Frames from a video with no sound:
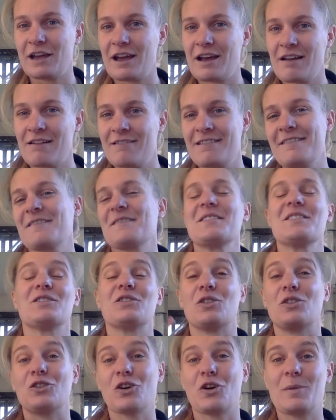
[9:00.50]
now.
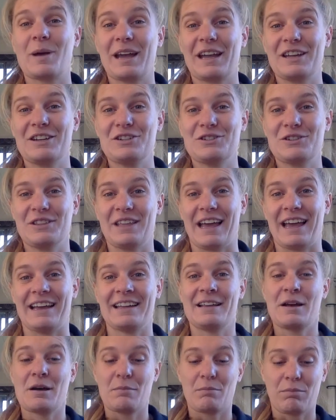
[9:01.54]
So go back and do that.
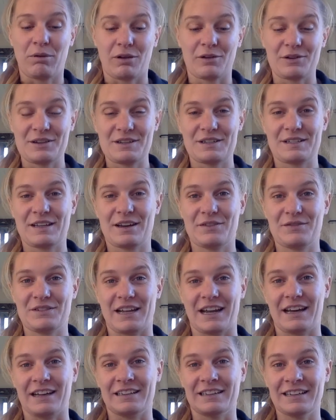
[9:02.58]
Plonk yourself
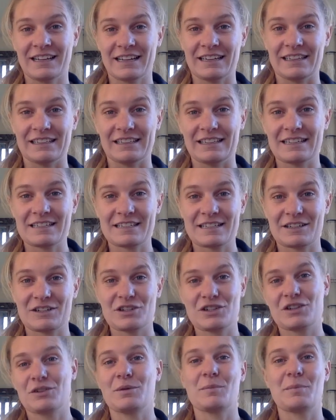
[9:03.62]
down, listen
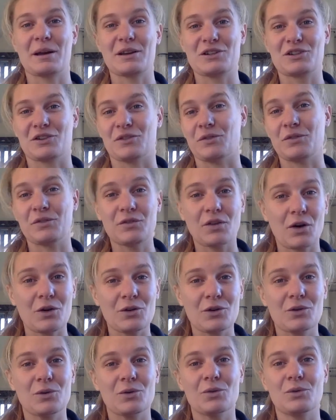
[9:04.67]
to a bunch of
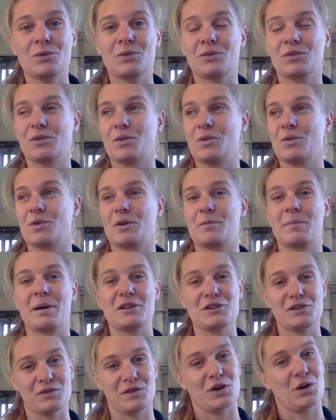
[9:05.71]
phone calls or a
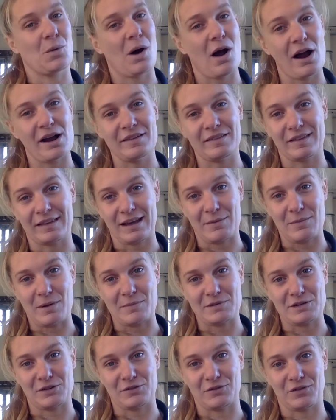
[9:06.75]
bunch of inquiries that come
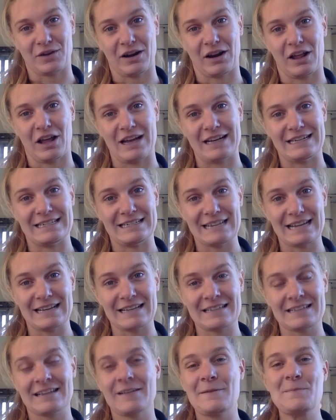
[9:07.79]
up to your frontline
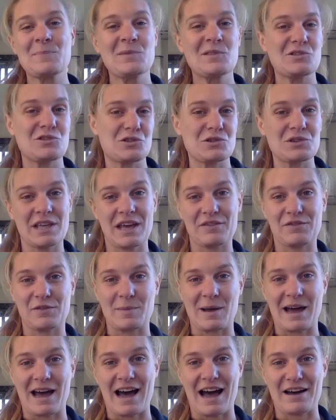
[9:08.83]
desk. Do that for
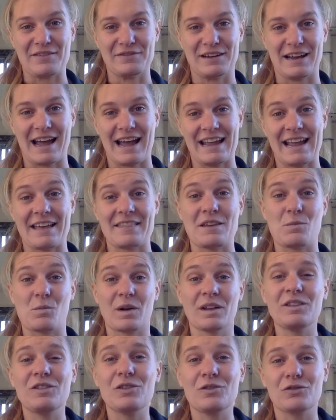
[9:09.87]
about half a day. And then
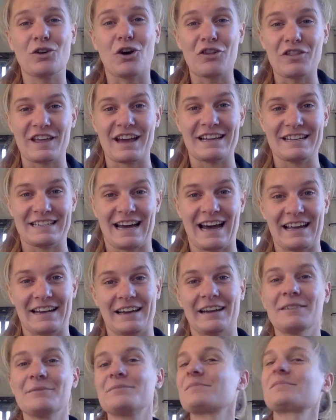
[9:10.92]
once you've got that
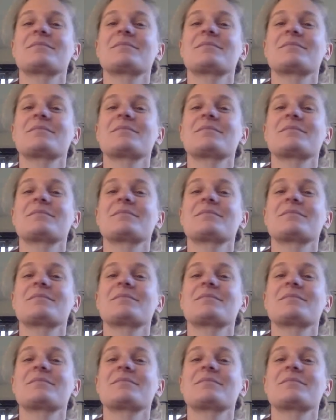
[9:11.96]
data,